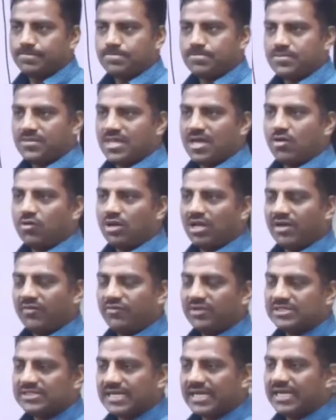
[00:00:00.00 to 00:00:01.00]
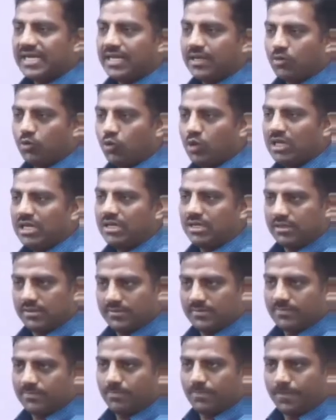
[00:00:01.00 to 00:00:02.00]
Now life is getting cooler.
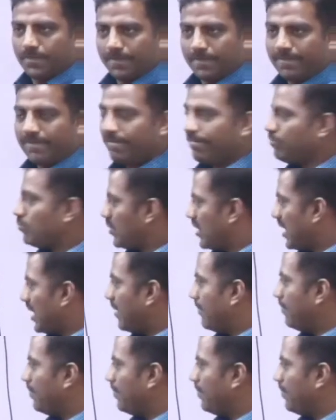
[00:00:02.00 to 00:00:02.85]
Yeah.